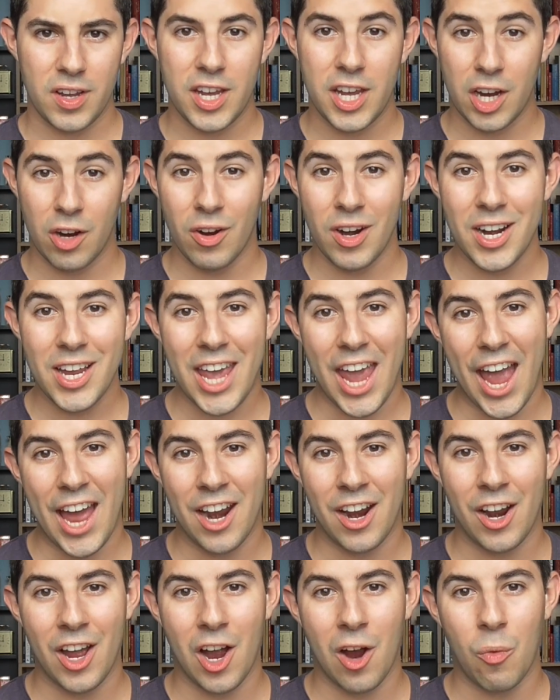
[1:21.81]
Here in
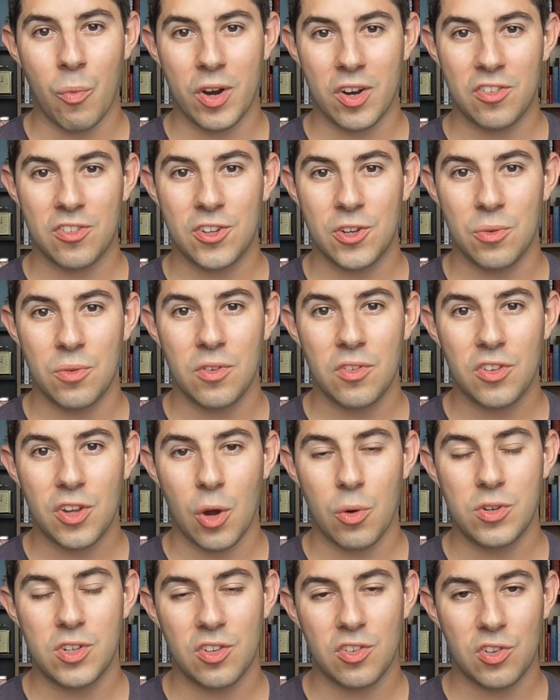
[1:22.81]
Canada, when students
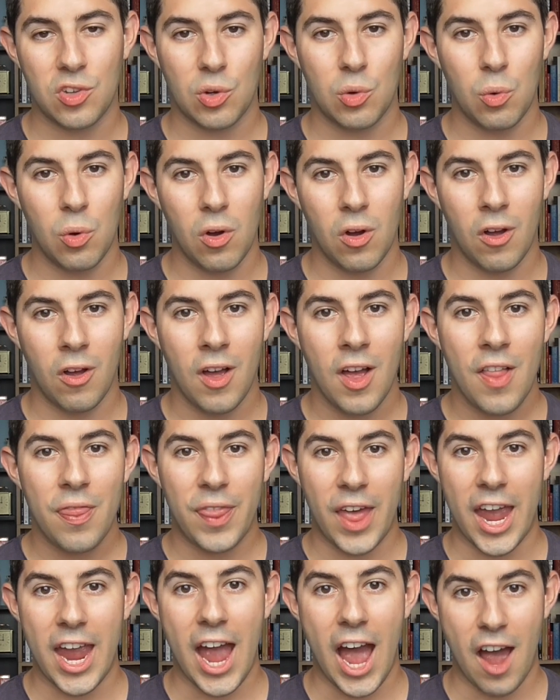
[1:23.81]
go to school,
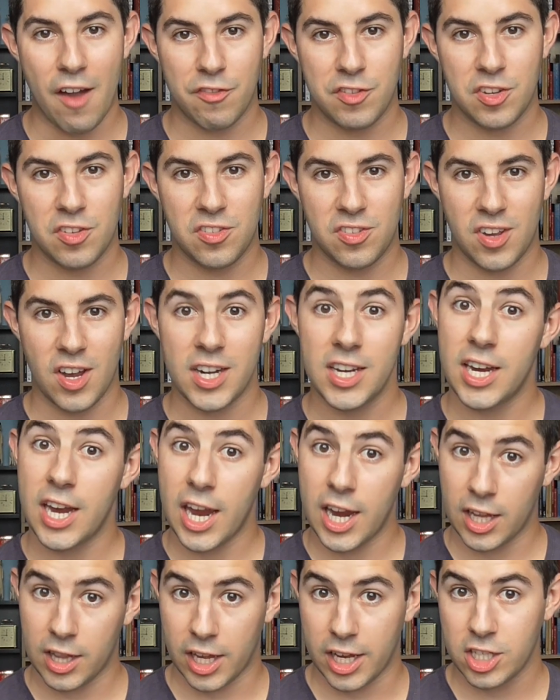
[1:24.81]
they have to study
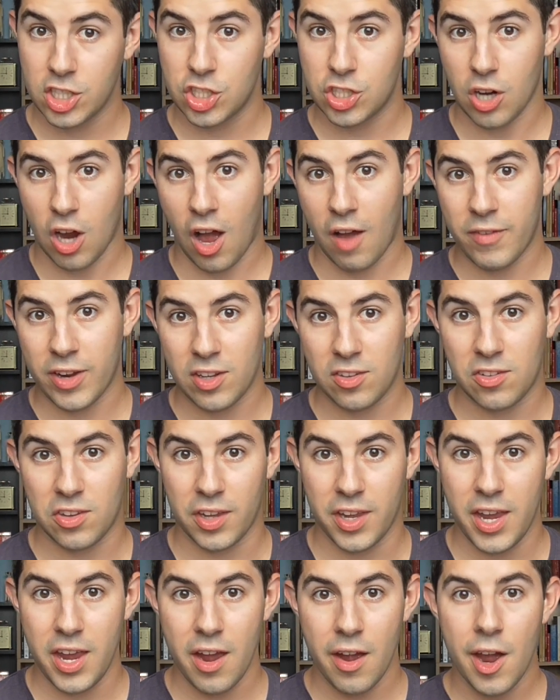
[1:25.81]
English,
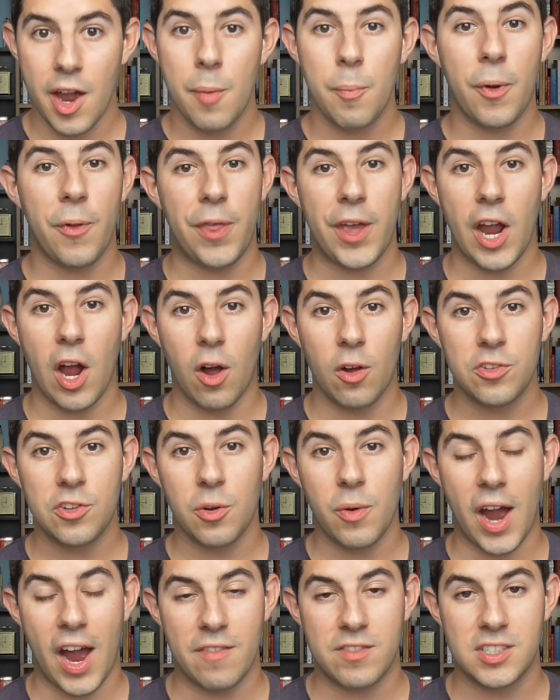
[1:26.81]
obviously, but they
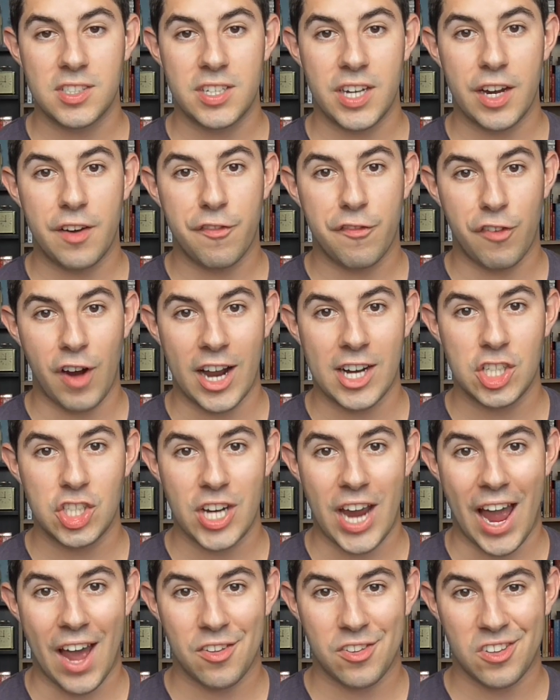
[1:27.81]
also have to take
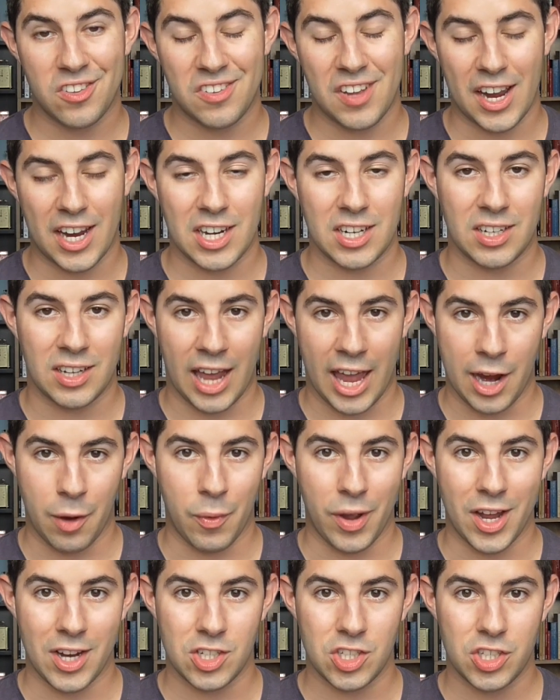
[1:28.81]
French as a second
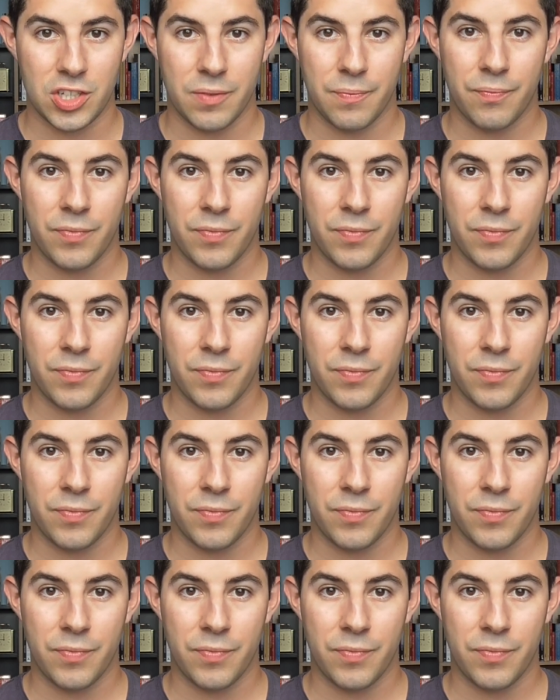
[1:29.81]
language.